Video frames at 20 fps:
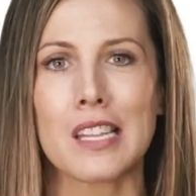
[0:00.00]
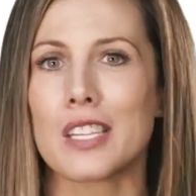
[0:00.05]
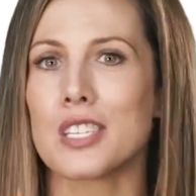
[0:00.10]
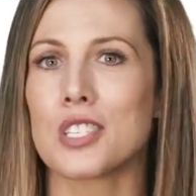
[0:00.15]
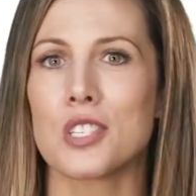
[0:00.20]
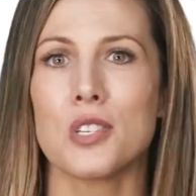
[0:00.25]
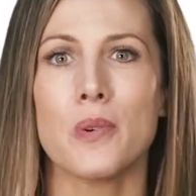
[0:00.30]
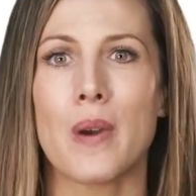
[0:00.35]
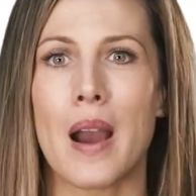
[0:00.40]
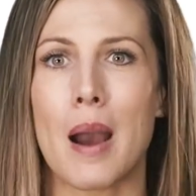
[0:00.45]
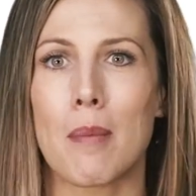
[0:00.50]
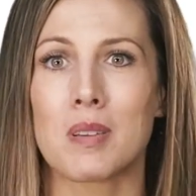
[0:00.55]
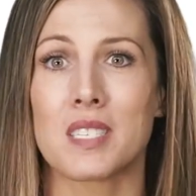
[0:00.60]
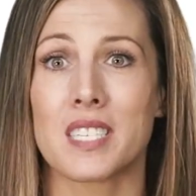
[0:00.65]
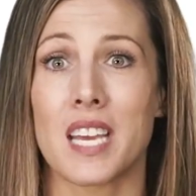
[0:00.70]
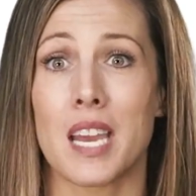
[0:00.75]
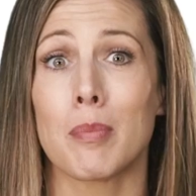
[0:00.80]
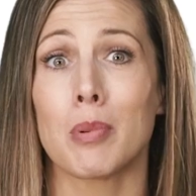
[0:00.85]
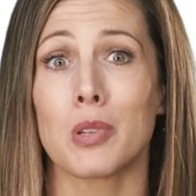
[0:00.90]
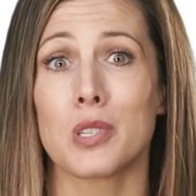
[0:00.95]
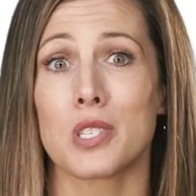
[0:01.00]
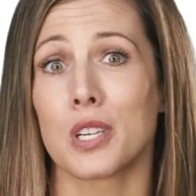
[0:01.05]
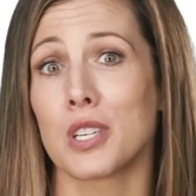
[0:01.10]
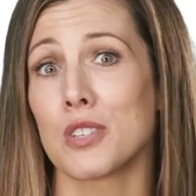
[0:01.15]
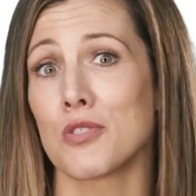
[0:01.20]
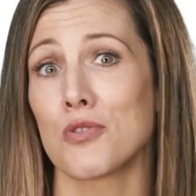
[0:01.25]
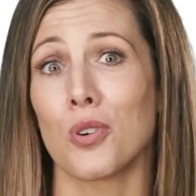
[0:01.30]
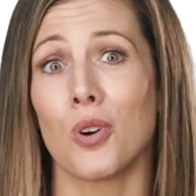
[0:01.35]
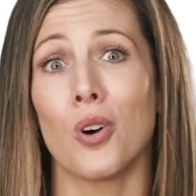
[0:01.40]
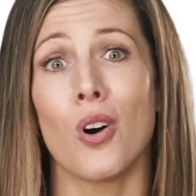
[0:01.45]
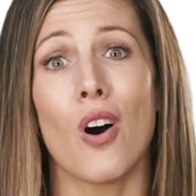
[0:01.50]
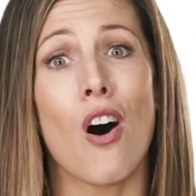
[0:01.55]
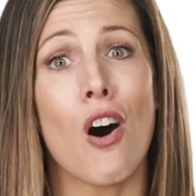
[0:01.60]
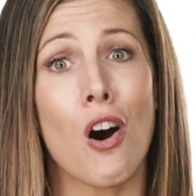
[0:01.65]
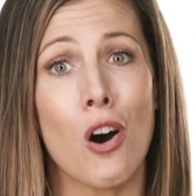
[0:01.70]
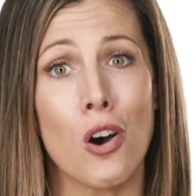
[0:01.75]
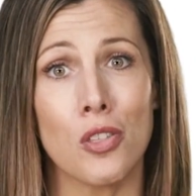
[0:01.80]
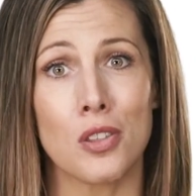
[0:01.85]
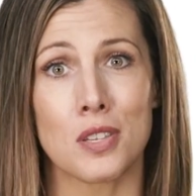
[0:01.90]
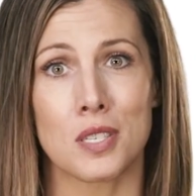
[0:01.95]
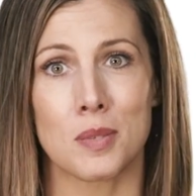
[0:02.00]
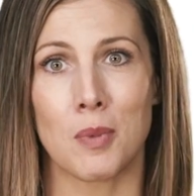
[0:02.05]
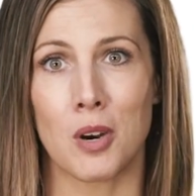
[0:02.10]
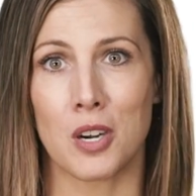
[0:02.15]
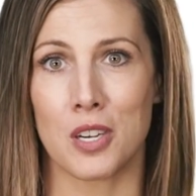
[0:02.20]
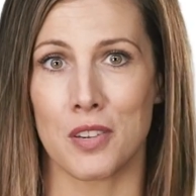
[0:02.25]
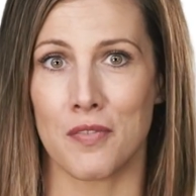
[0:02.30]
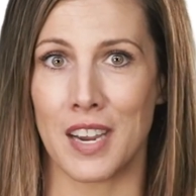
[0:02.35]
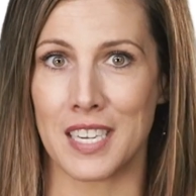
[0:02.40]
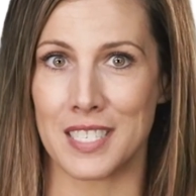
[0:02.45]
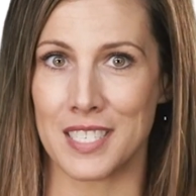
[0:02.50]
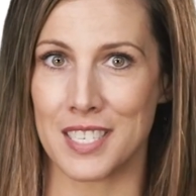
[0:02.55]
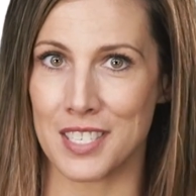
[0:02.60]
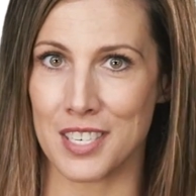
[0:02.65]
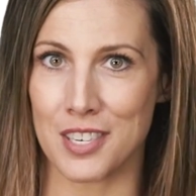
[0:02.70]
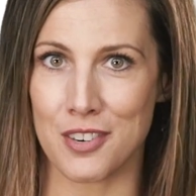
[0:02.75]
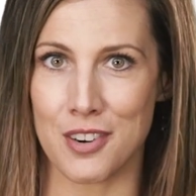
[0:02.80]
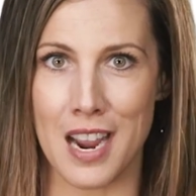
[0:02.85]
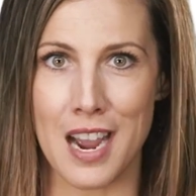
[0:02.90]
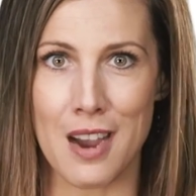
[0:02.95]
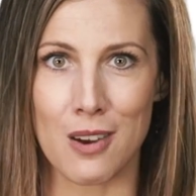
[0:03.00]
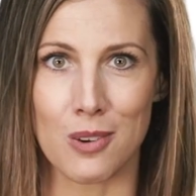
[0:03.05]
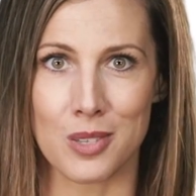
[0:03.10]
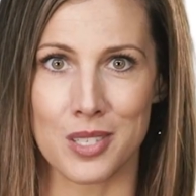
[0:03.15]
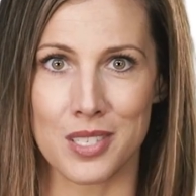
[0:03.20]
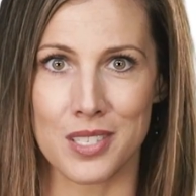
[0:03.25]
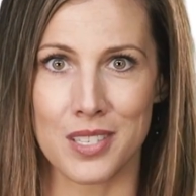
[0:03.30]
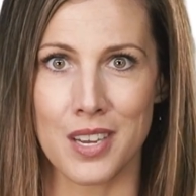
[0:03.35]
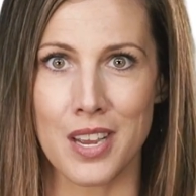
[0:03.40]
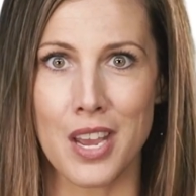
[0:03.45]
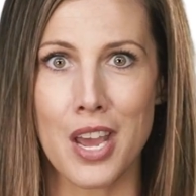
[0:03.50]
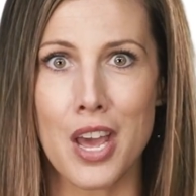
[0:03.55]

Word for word: This new app is able to control all the smart devices in your house.